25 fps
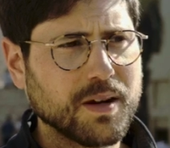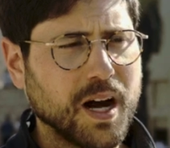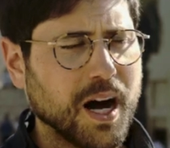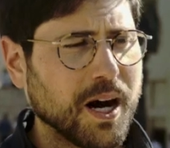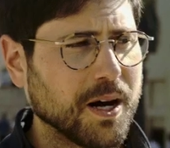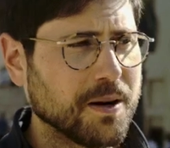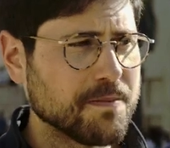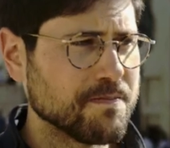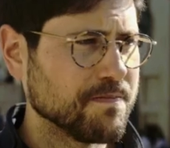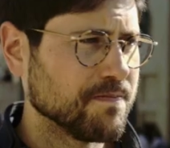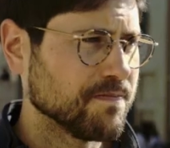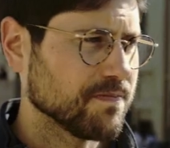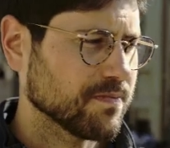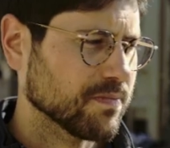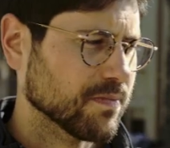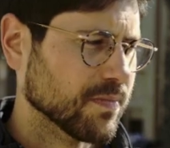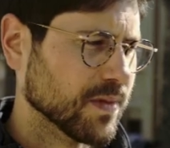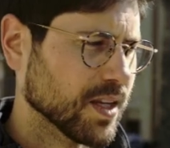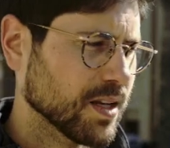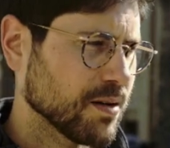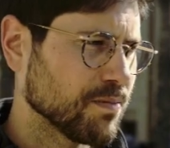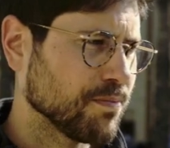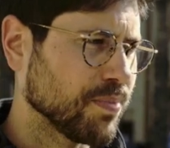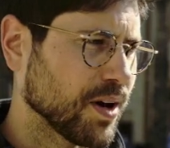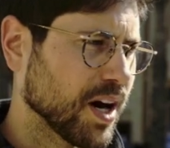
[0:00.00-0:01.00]

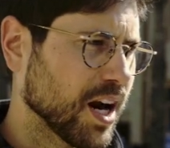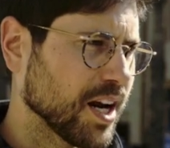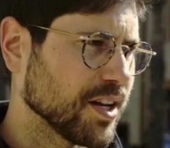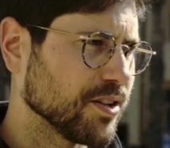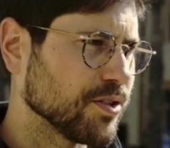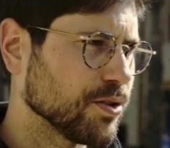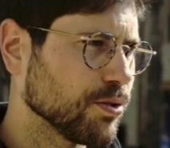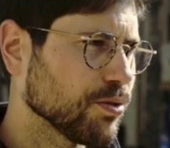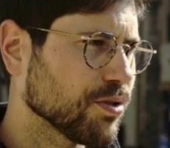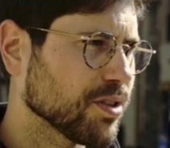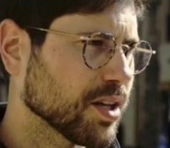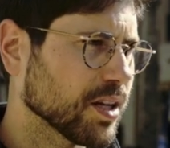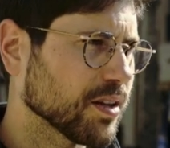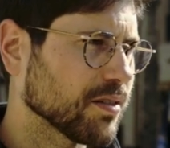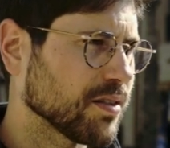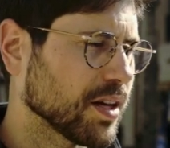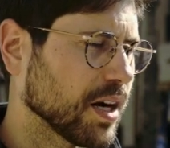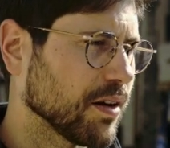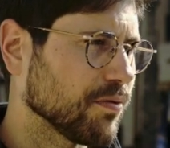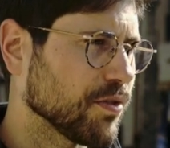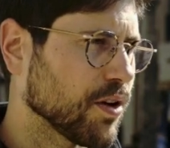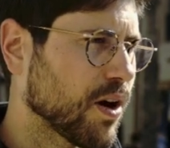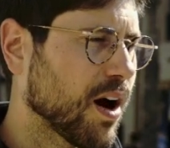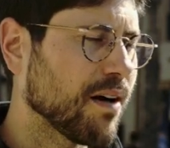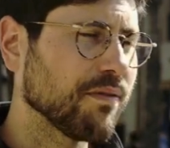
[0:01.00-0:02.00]
But I do think
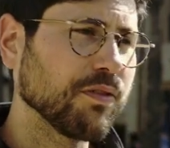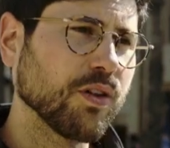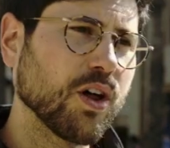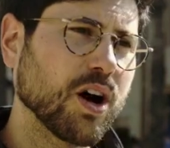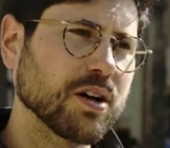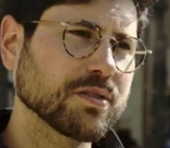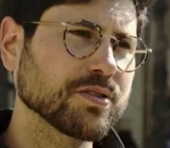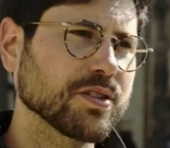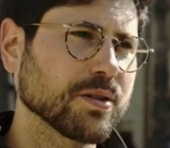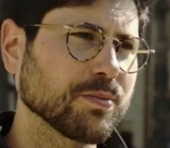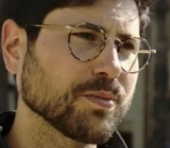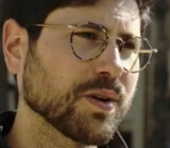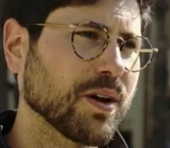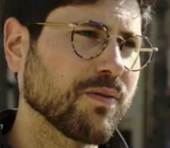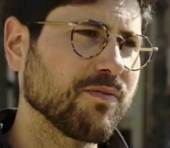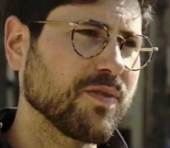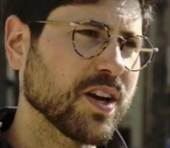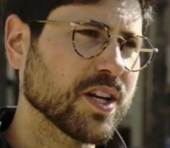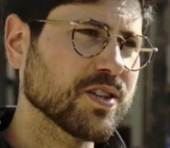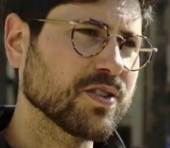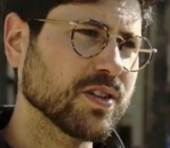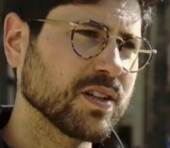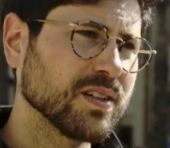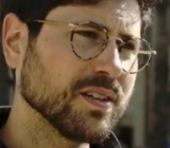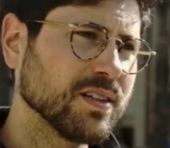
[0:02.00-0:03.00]
that if you have long-term
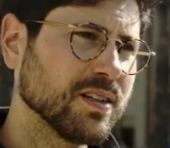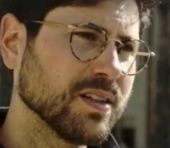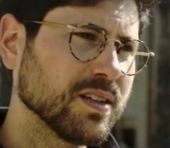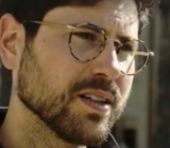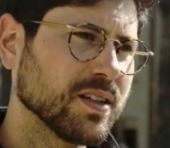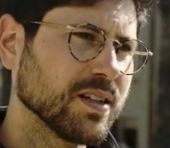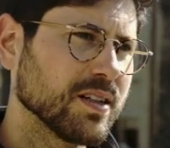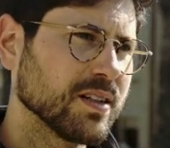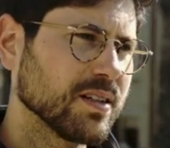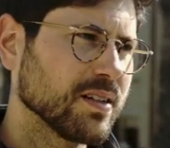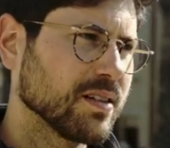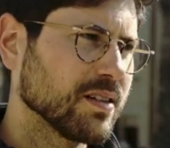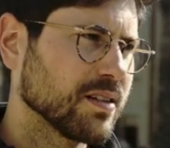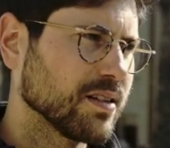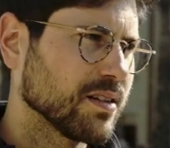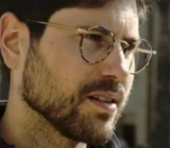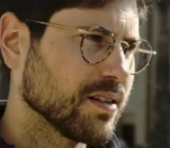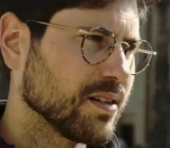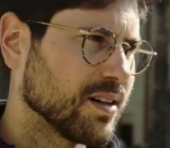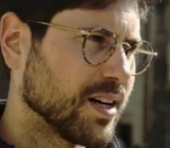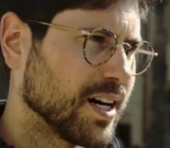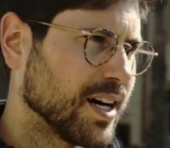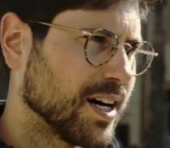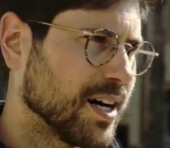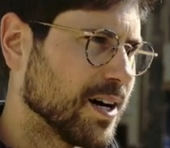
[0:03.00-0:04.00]
conviction,
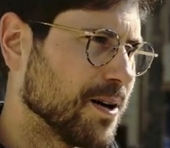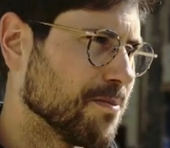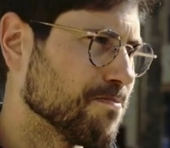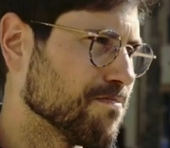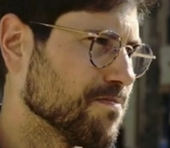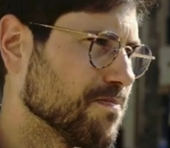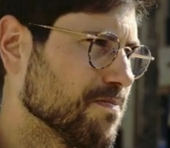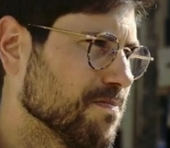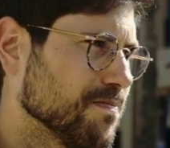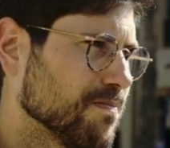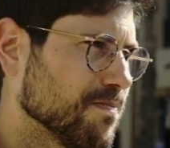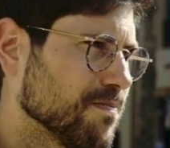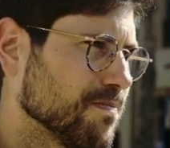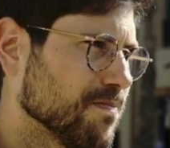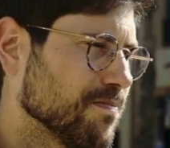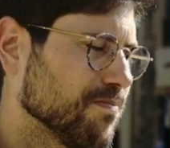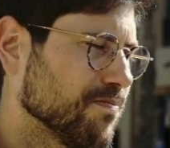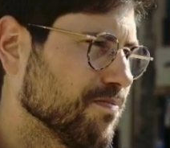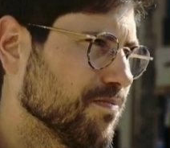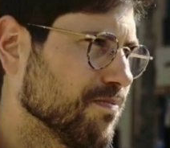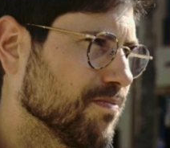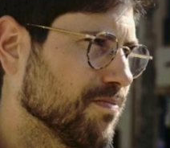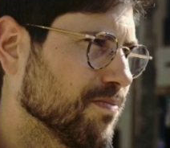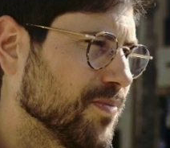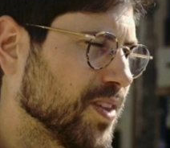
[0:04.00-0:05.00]

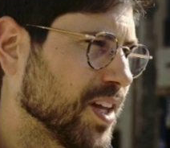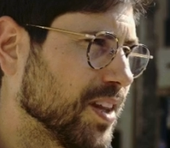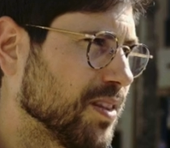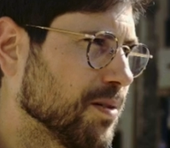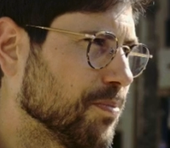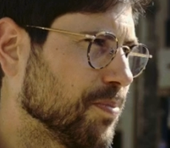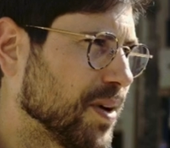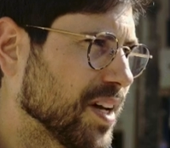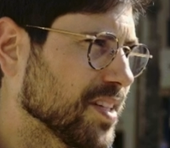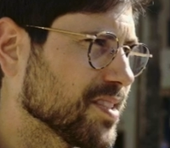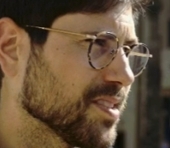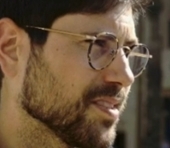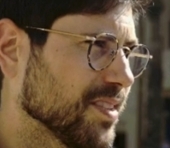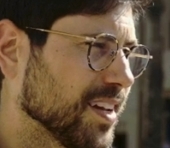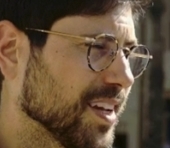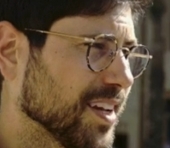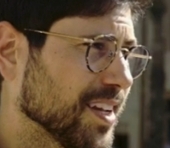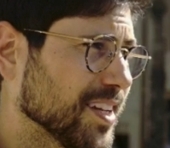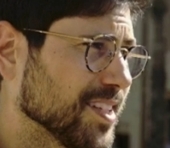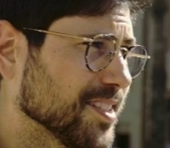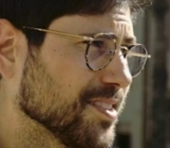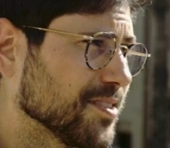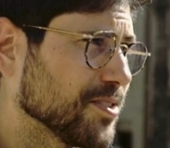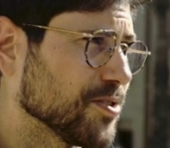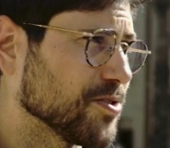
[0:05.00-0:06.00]
then the best thing
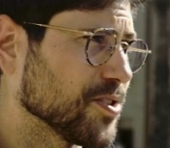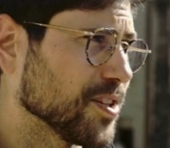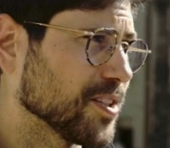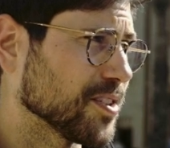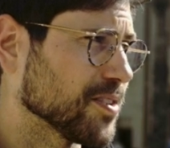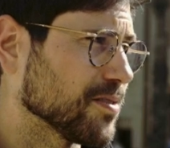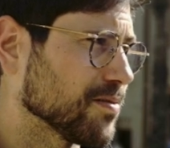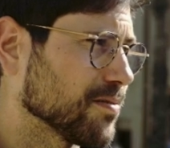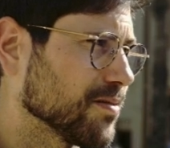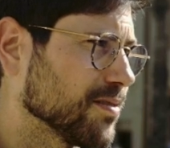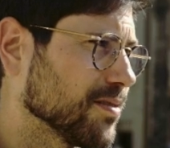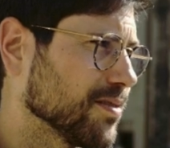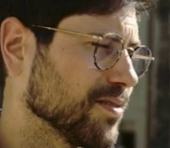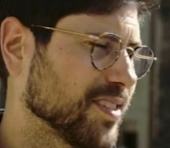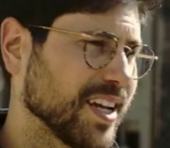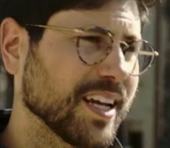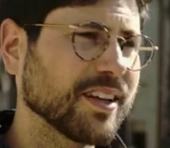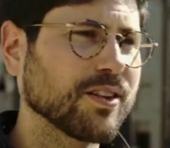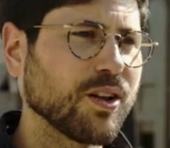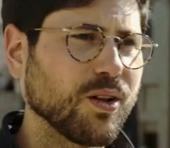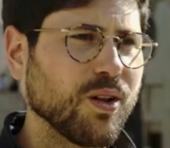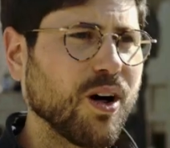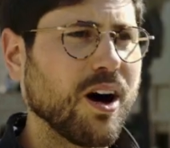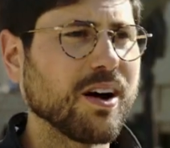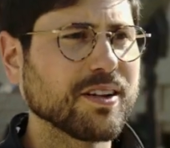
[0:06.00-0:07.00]
is to just
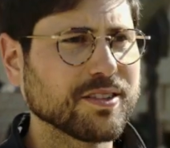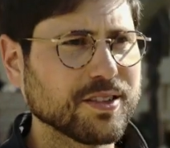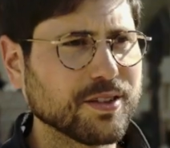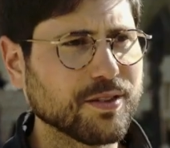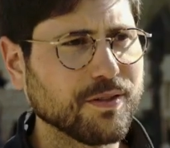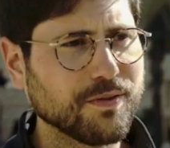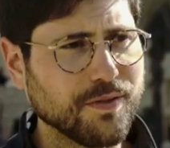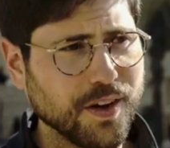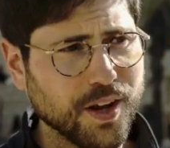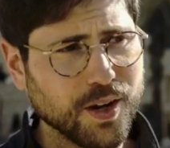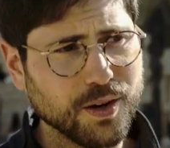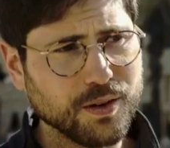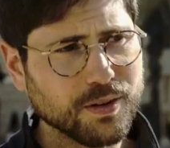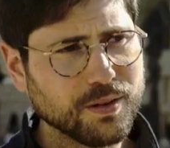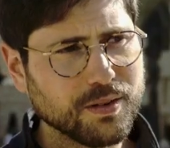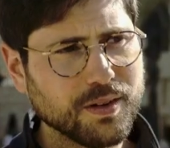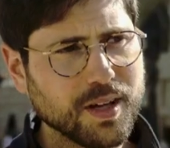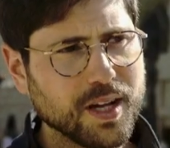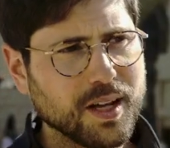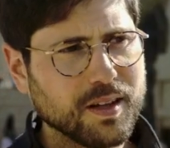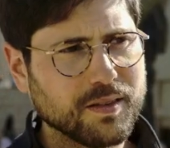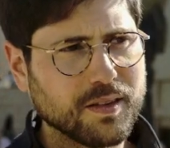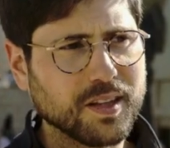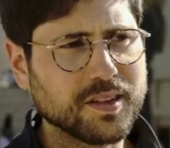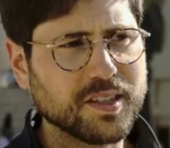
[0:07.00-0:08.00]
take the long-term view,
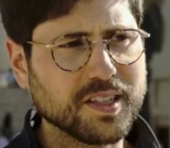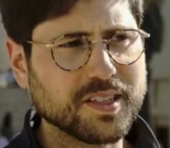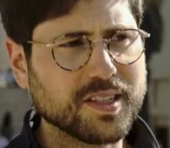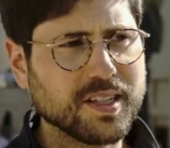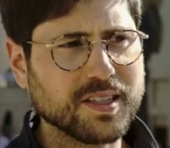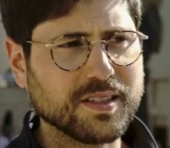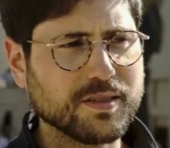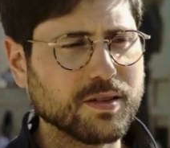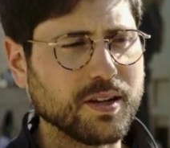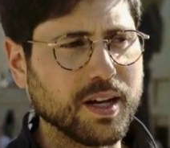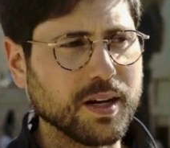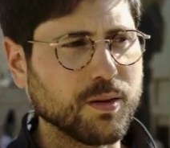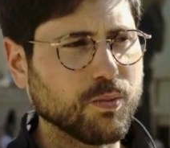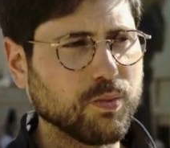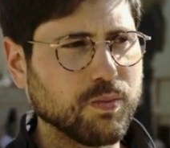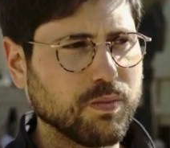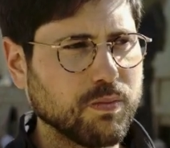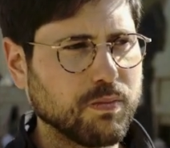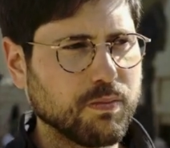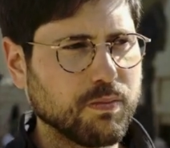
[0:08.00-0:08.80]
that this is like